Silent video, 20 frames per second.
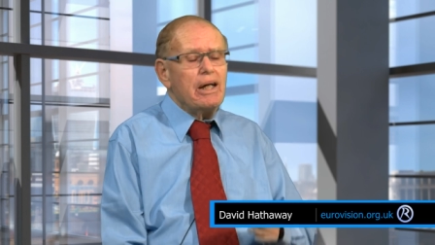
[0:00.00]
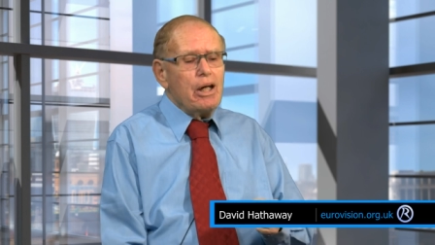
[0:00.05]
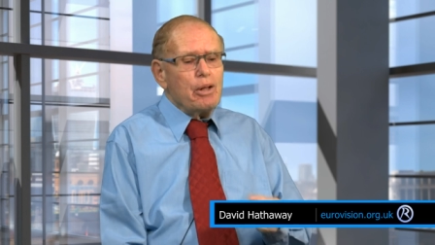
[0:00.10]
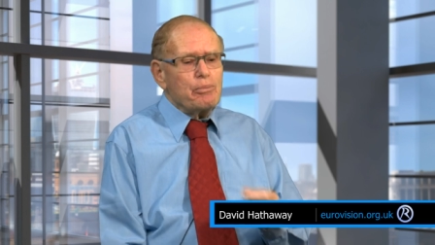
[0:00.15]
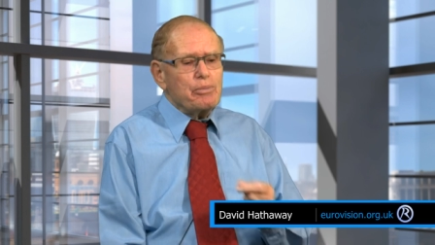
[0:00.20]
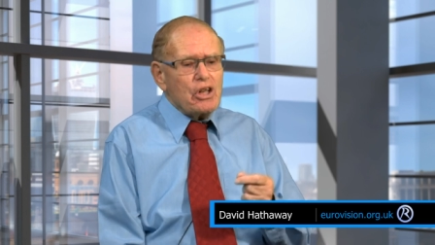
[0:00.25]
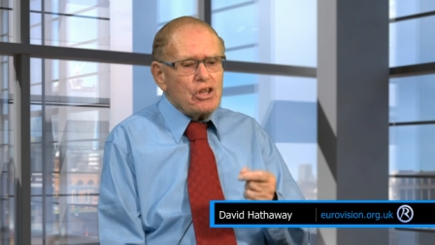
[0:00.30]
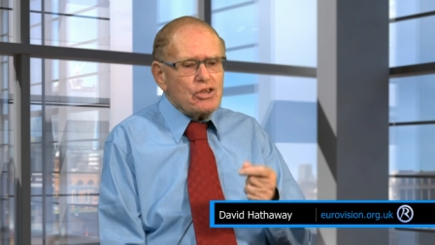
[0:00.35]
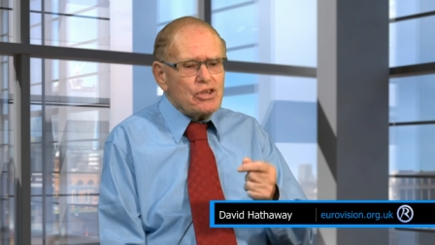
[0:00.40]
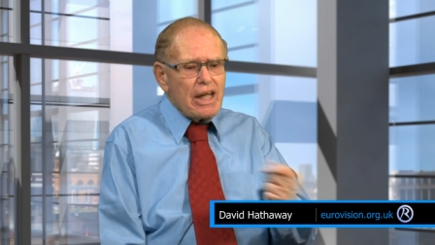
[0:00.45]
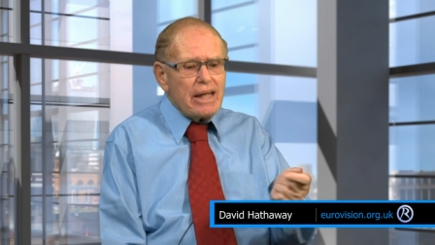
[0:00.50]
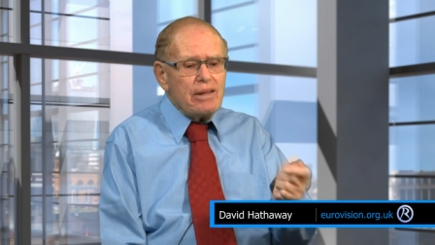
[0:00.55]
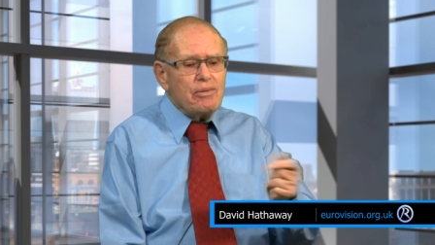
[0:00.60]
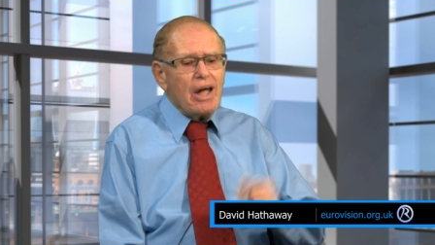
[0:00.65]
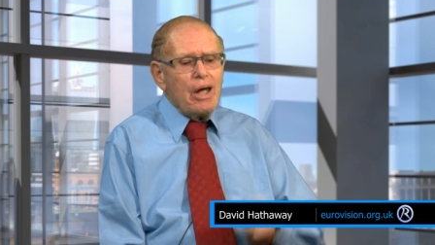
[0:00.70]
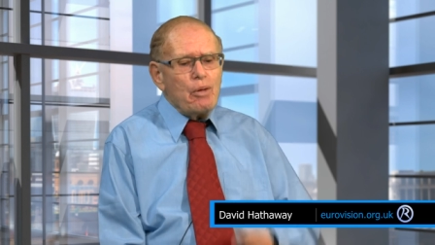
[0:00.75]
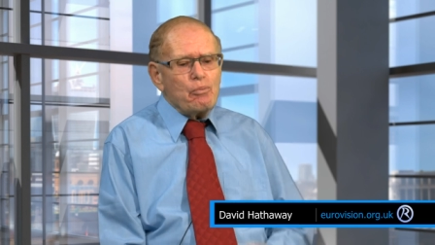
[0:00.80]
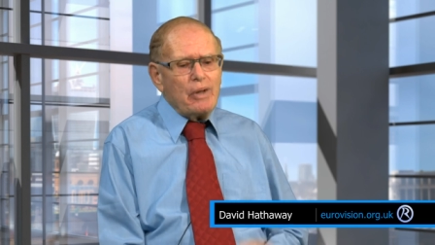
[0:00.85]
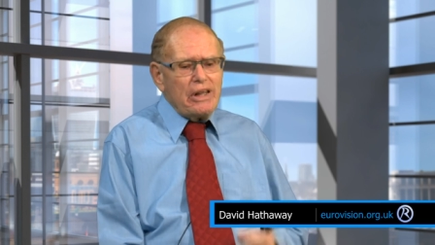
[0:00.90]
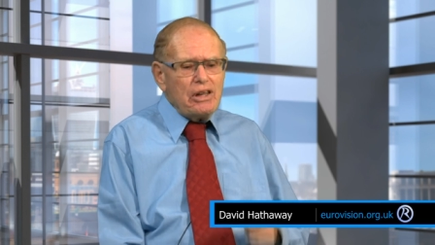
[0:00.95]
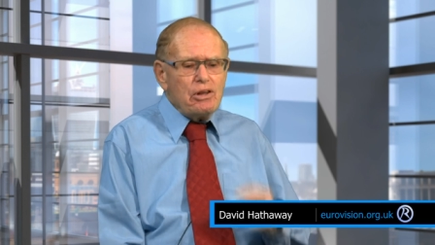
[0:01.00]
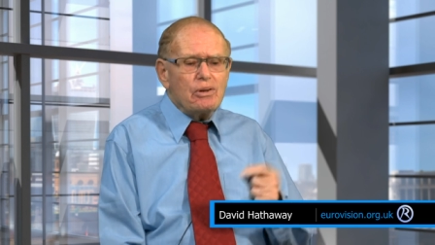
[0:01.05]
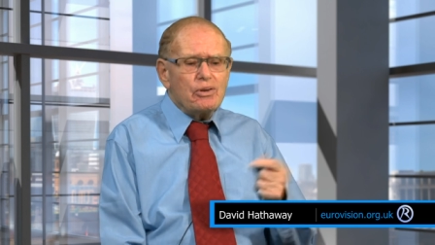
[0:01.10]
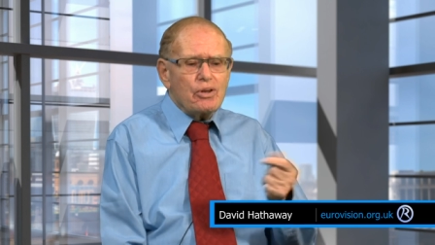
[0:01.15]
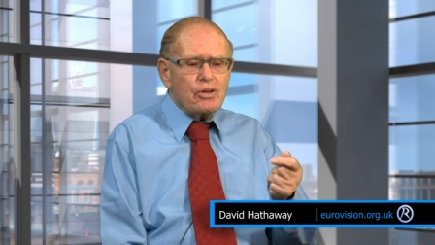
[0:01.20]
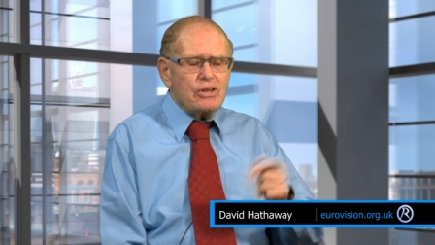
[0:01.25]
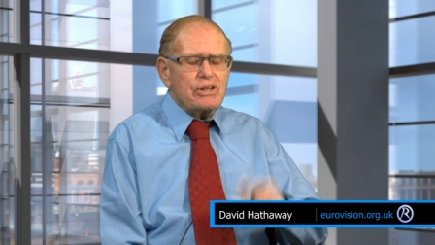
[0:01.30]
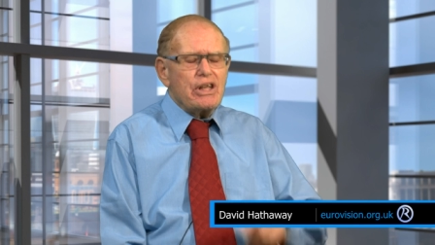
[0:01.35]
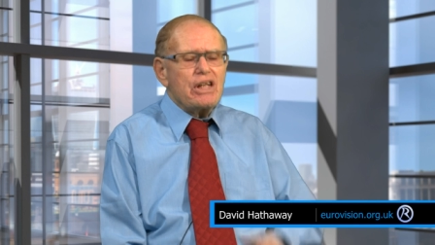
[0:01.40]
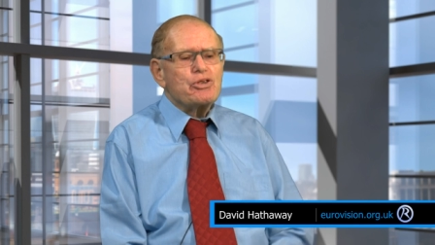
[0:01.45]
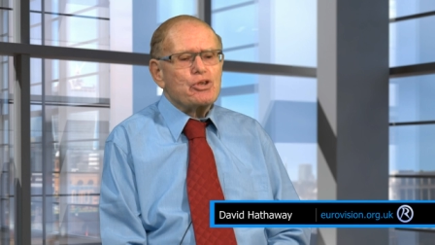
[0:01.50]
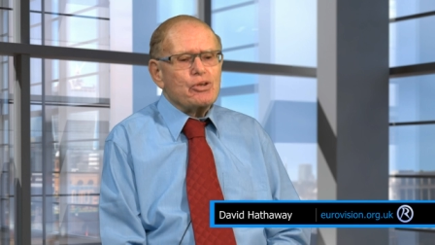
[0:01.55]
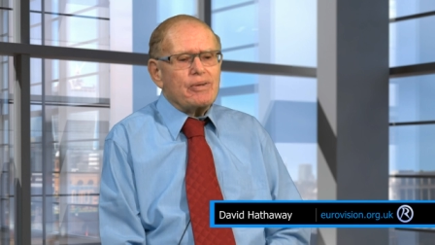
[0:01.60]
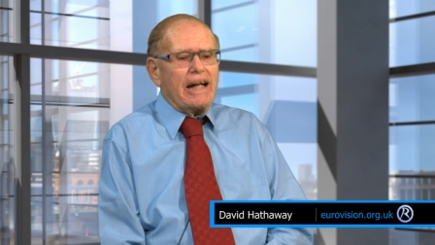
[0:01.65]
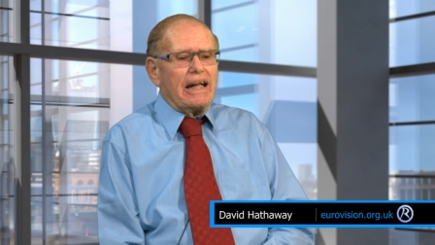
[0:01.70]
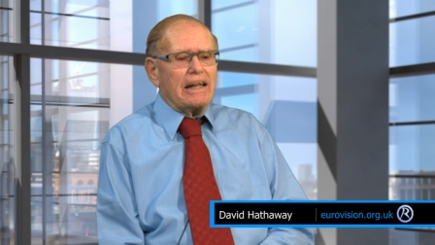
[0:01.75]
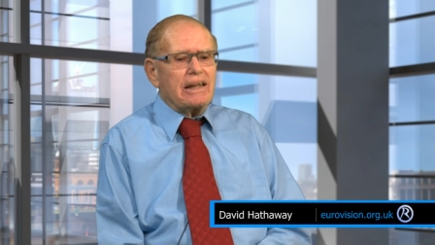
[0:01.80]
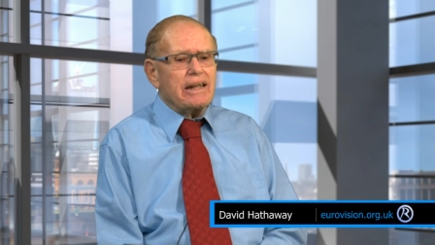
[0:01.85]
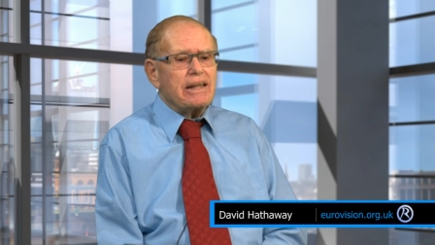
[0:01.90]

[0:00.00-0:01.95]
But you see, when you look at Israel,